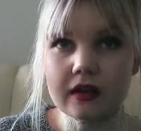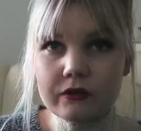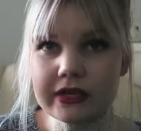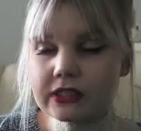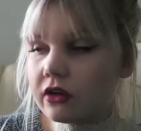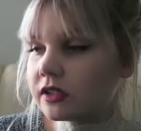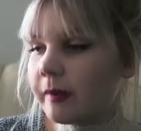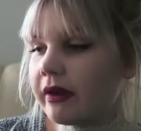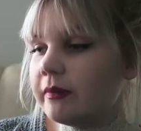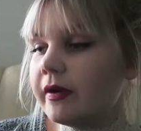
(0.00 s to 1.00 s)
Radox
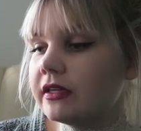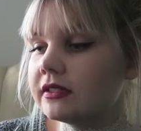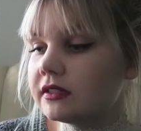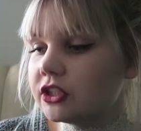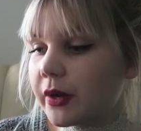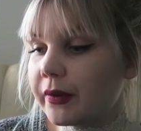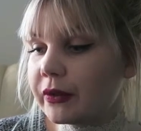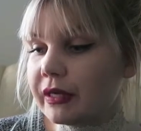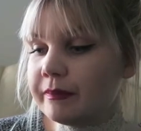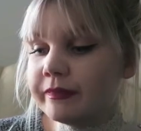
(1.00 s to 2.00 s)
Berry Burst Shower
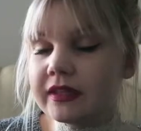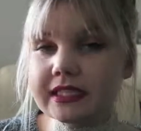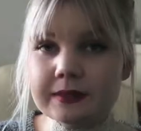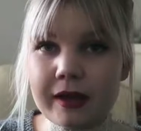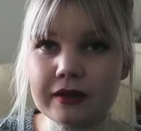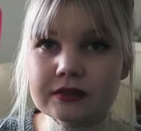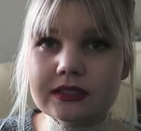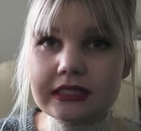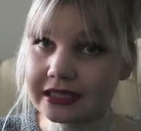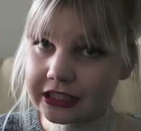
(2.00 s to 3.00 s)
Cream. This smelled
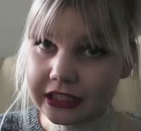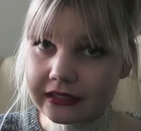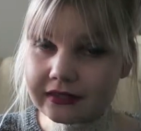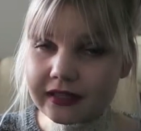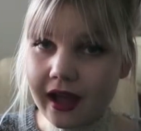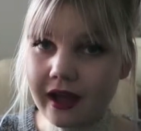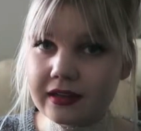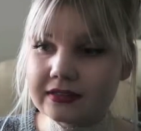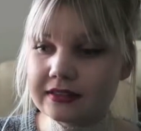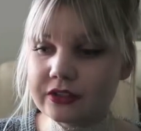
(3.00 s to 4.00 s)
delicious,
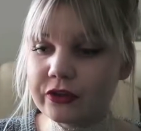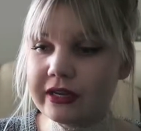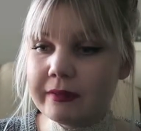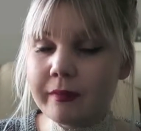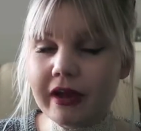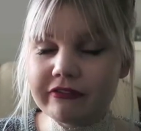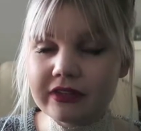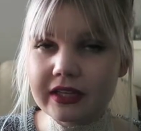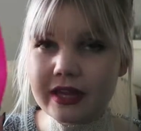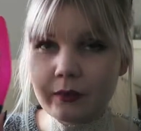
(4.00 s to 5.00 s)
and it's a cream, but I
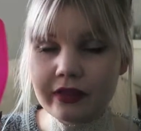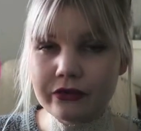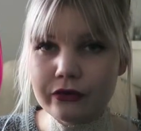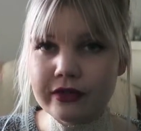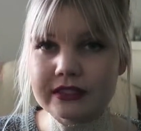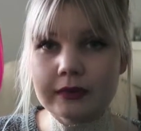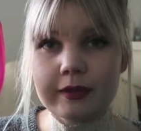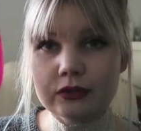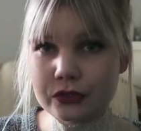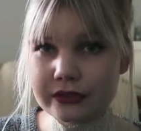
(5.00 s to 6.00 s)
feel like I went through this in
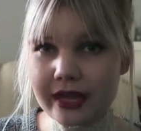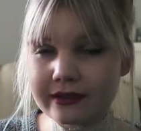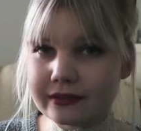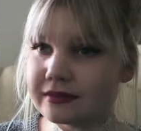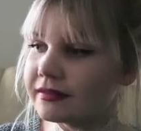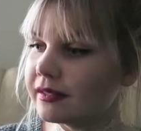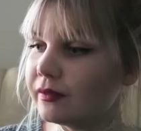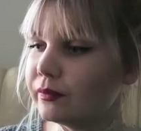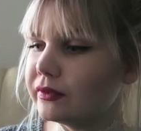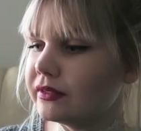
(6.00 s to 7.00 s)
about 2 seconds.
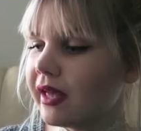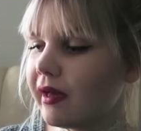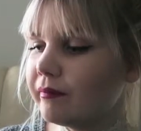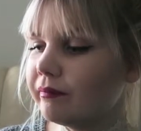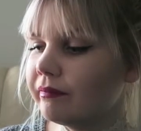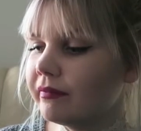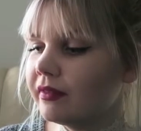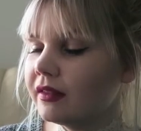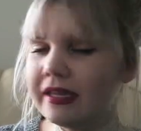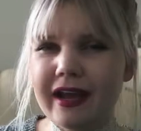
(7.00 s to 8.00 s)
It was
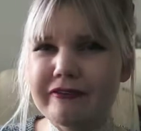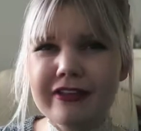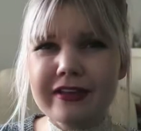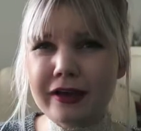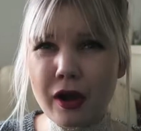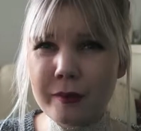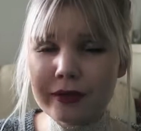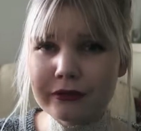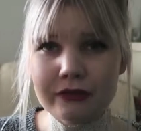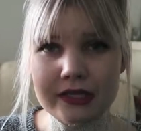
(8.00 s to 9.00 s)
yeah, I feel like I got
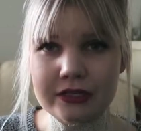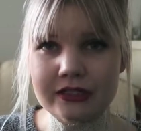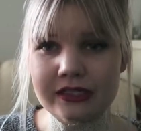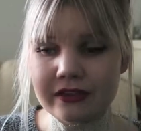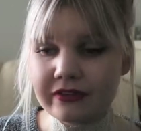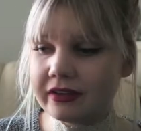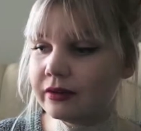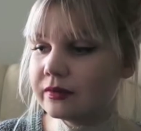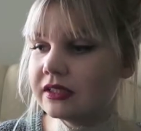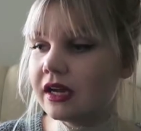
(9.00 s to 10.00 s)
about 3 uses out of it and
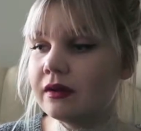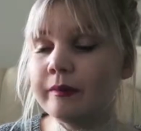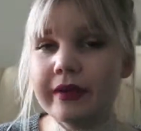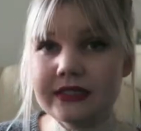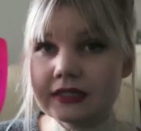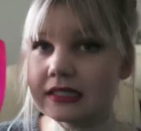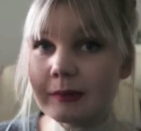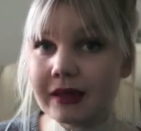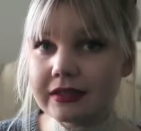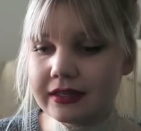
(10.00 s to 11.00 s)
it was done, but it did
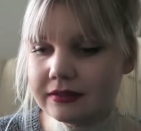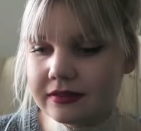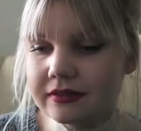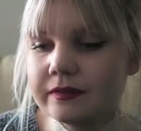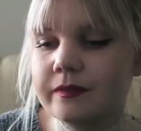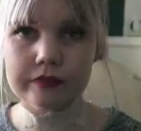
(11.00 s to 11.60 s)
smell nice.